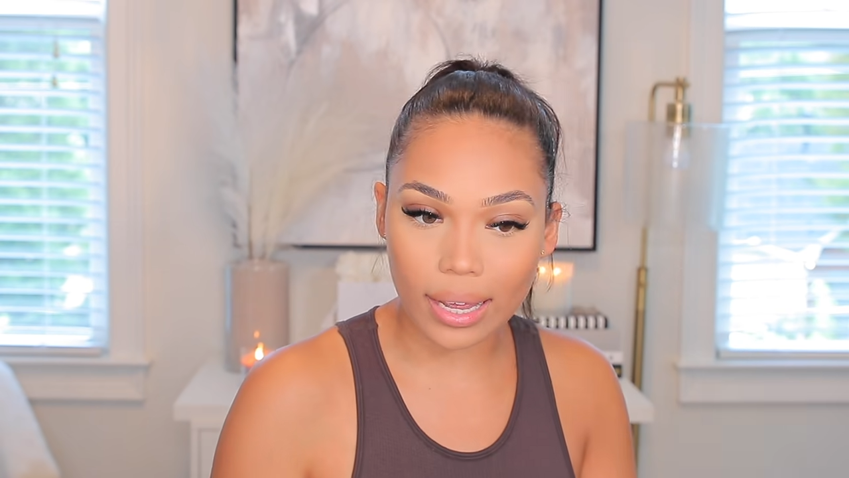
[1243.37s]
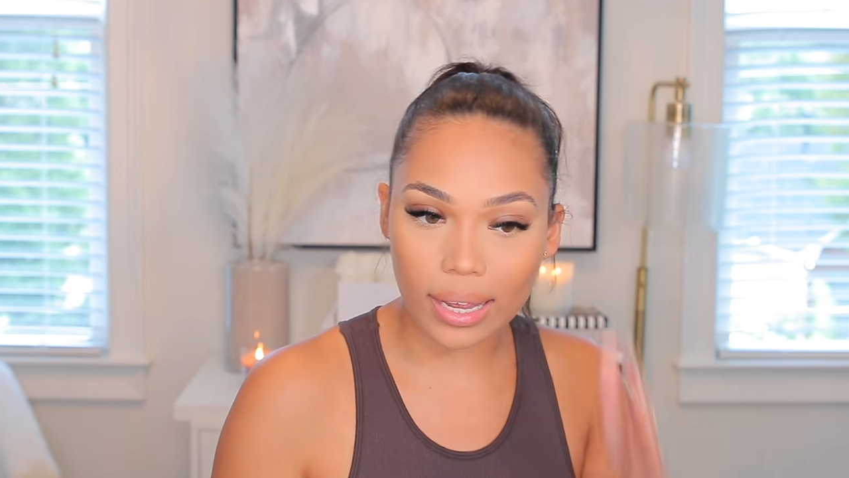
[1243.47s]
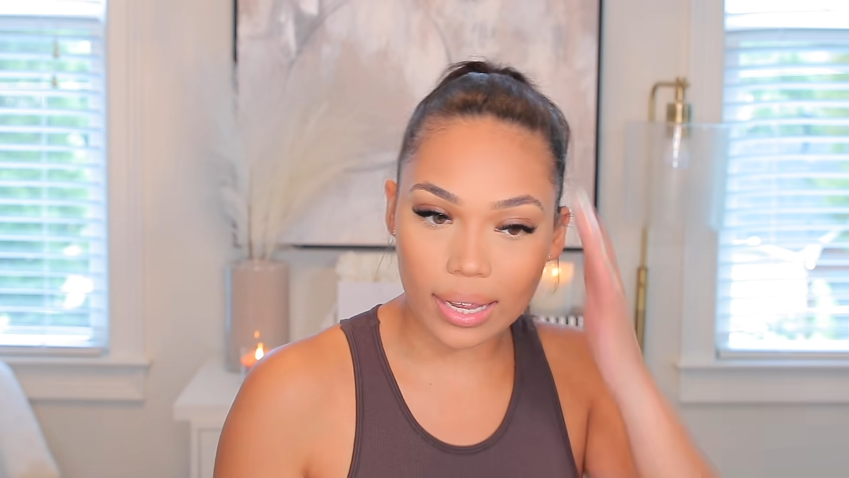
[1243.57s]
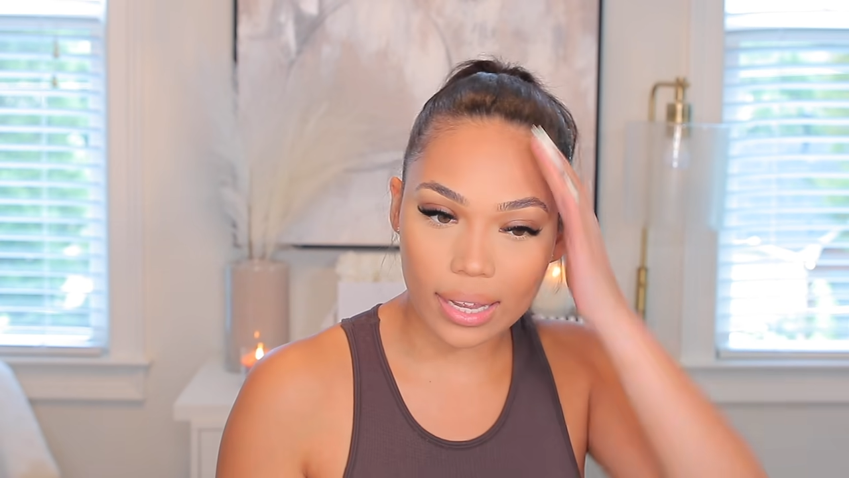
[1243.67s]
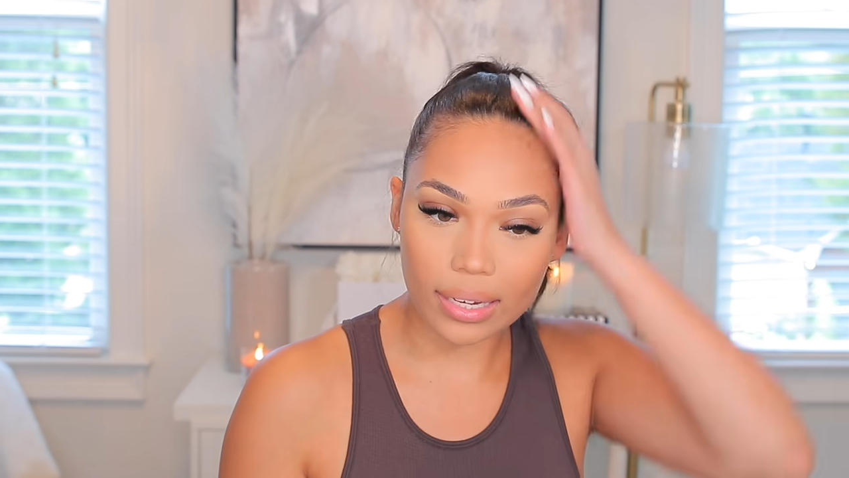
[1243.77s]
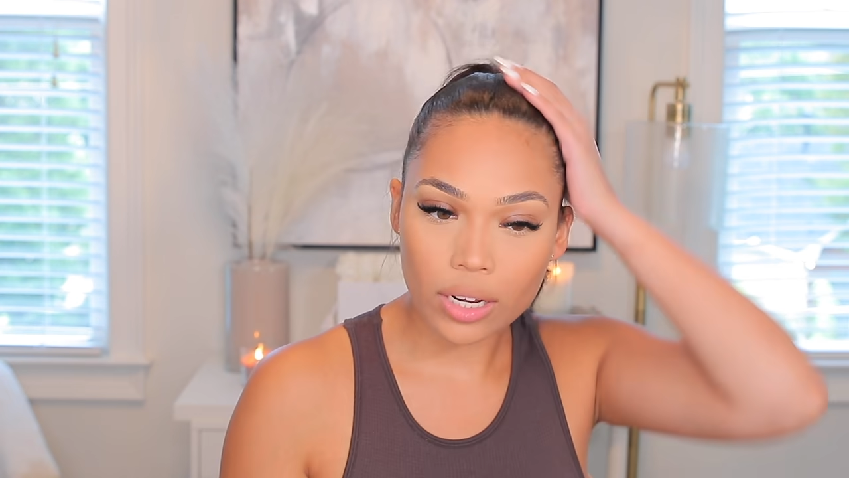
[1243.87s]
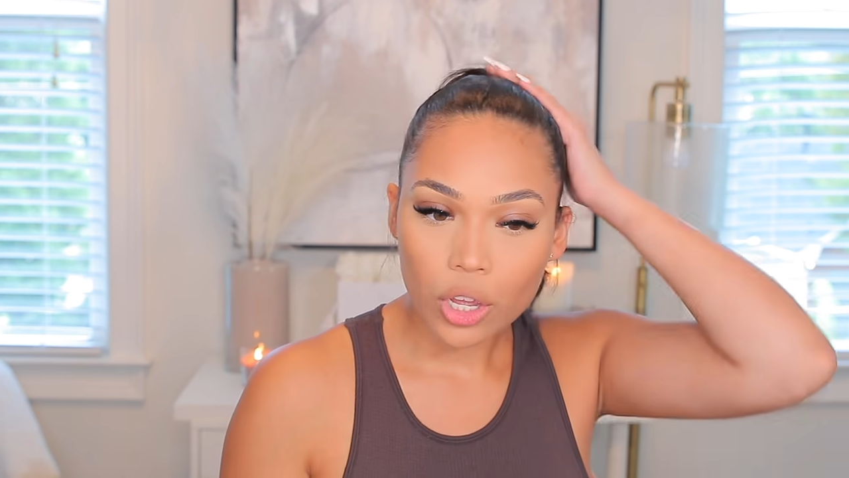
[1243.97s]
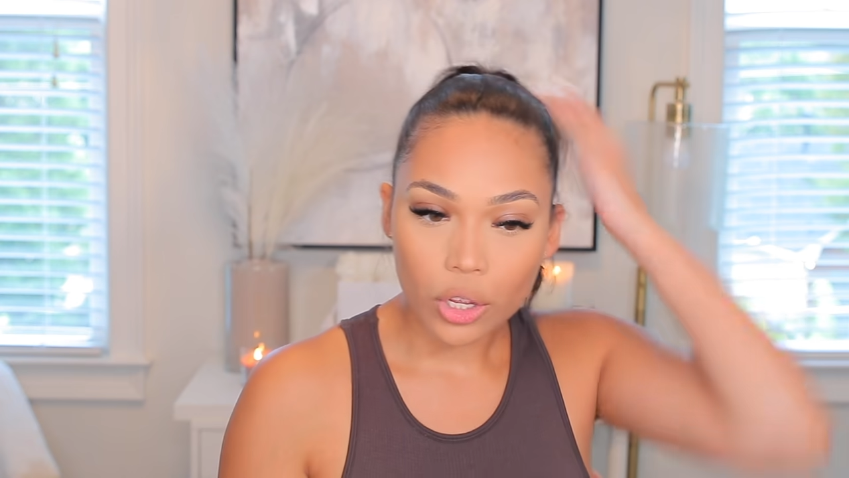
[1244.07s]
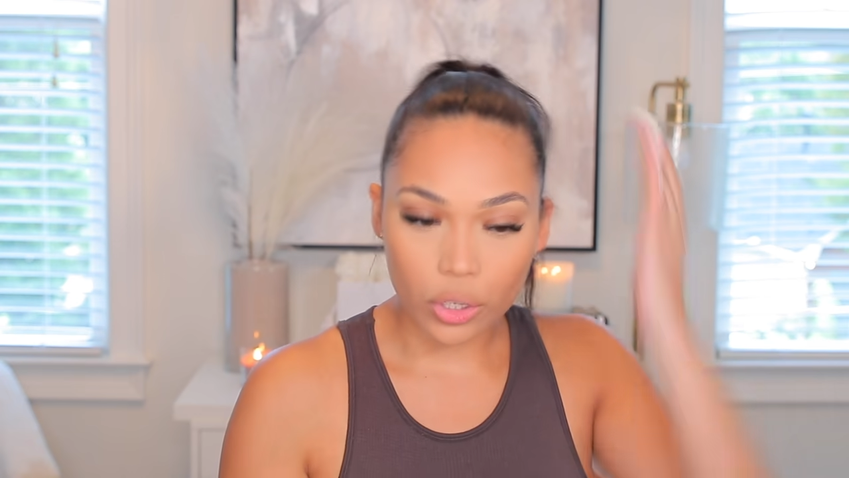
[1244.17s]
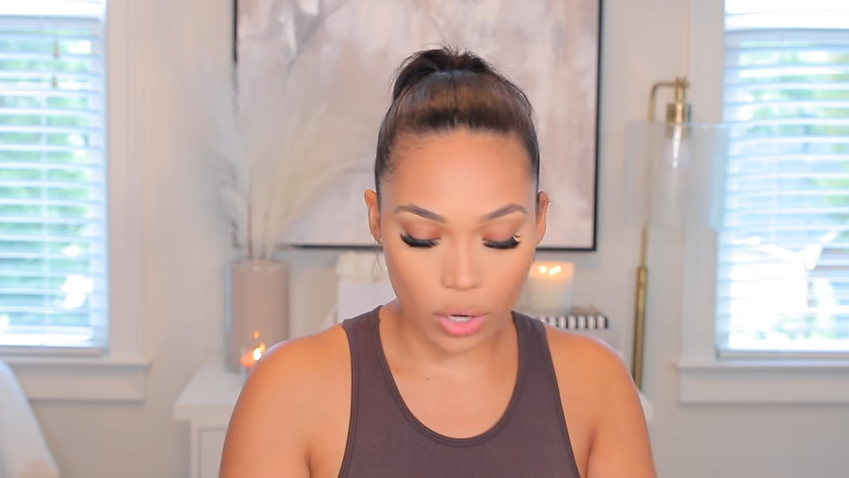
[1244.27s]
and
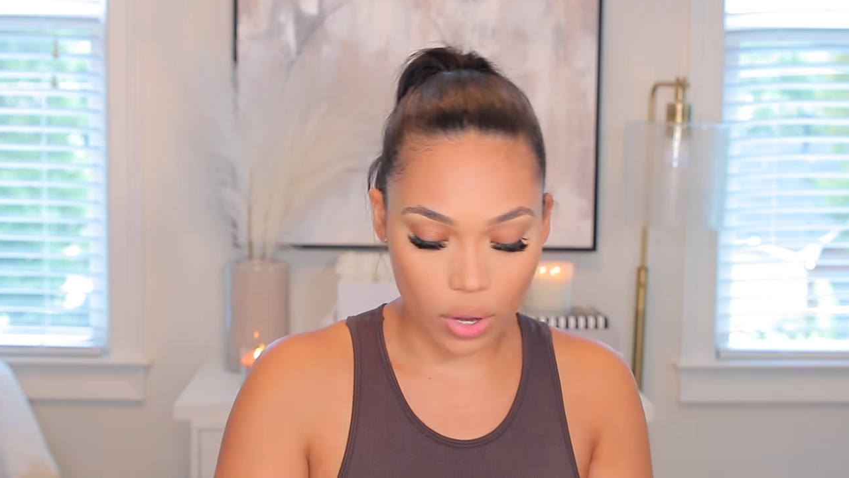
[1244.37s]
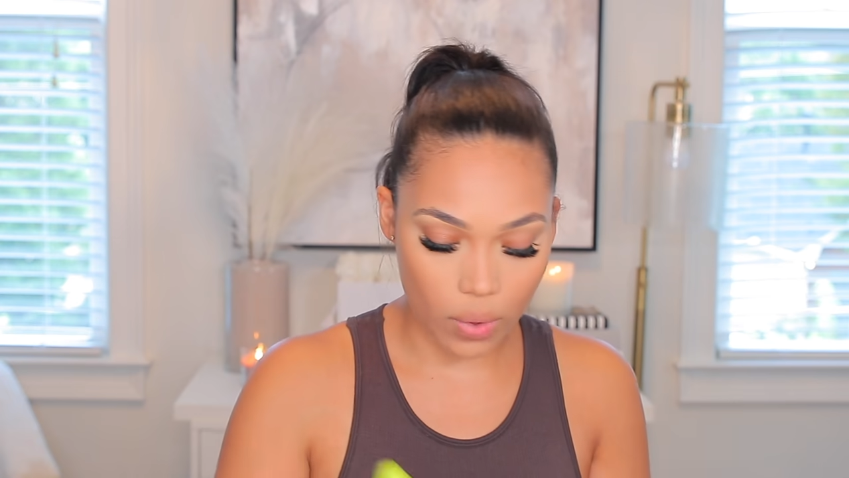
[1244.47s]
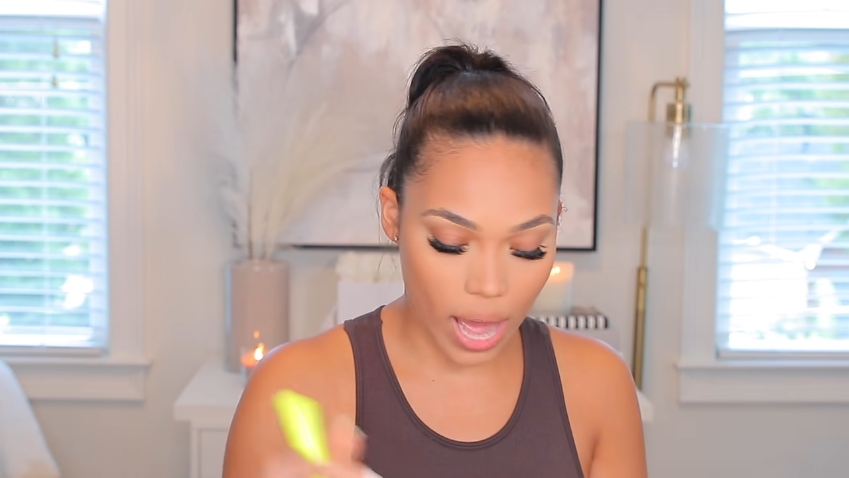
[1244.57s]
you know,